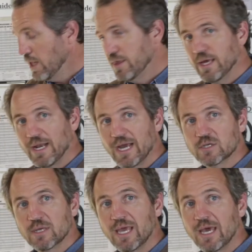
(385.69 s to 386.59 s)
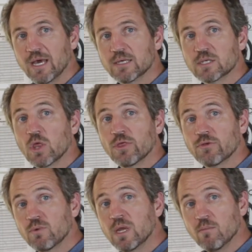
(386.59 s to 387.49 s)
that actually has
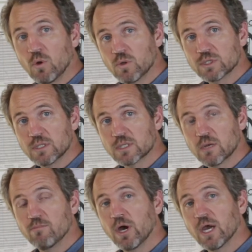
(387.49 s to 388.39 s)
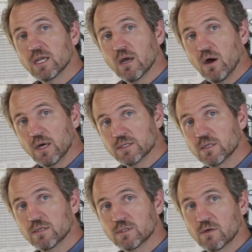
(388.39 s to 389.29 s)
3 emulsions combined
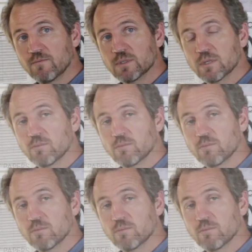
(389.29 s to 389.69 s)
onto the surface of the